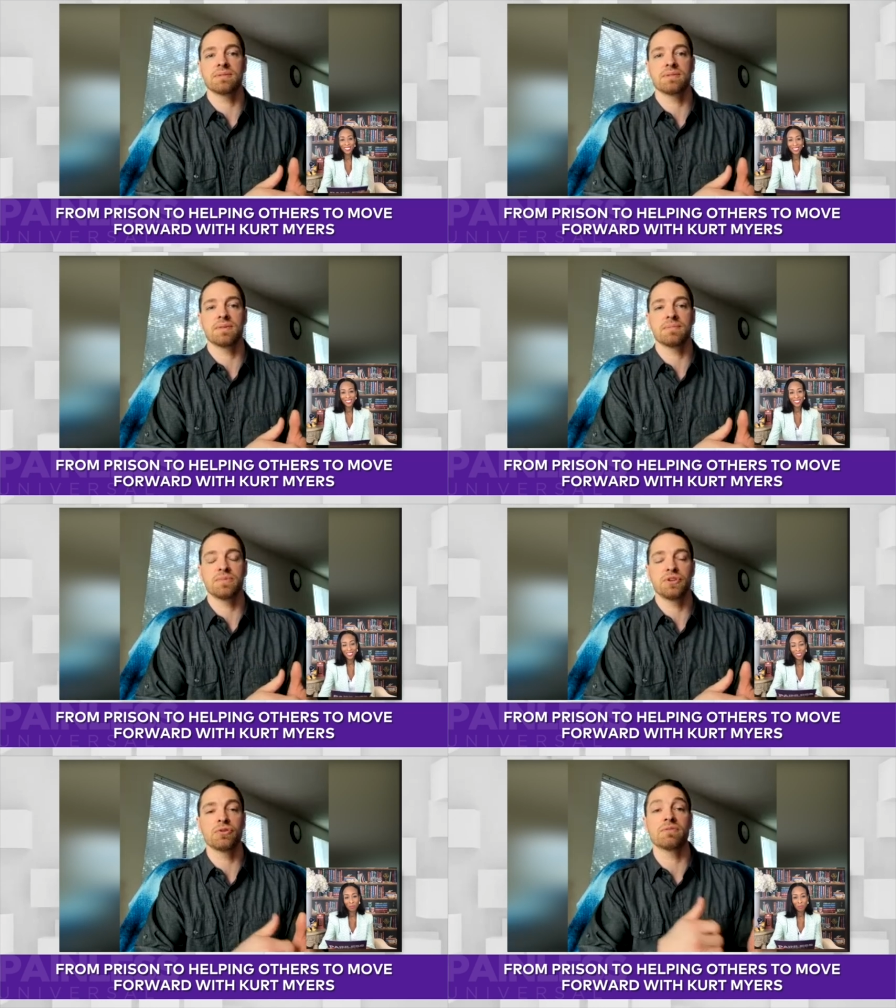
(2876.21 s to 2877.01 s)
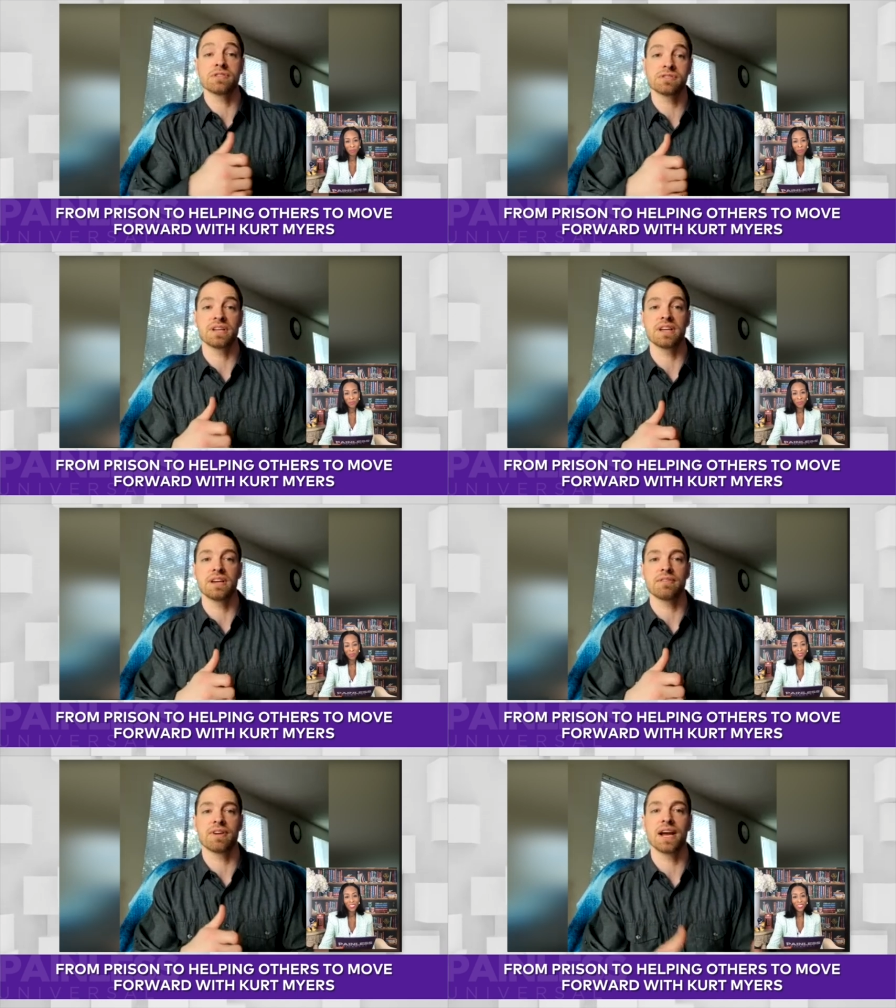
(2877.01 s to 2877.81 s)
um, university,
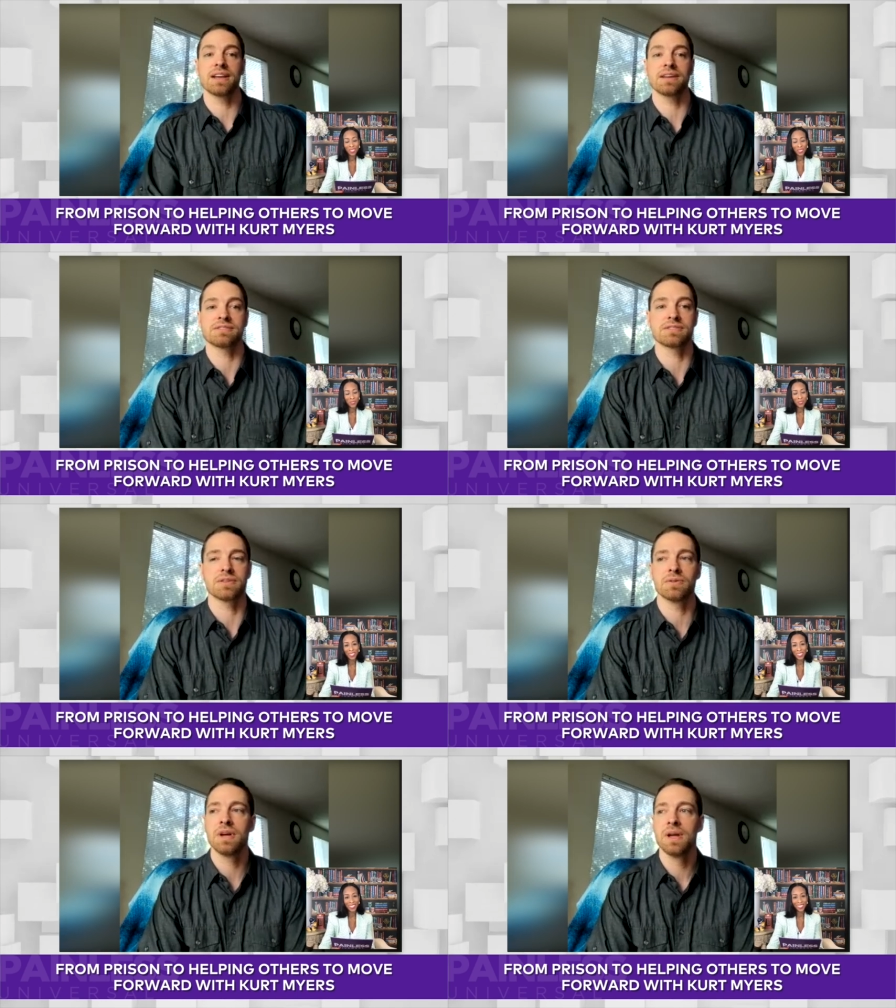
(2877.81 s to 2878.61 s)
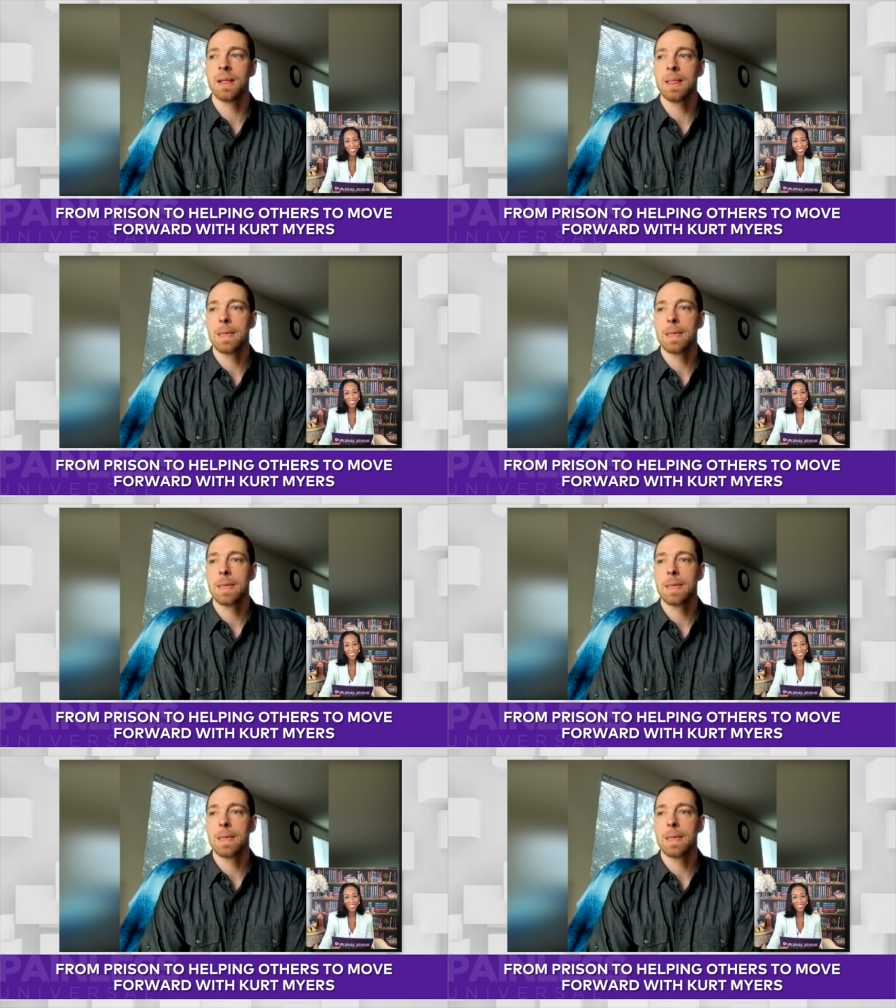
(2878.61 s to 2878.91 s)
right? And so, okay.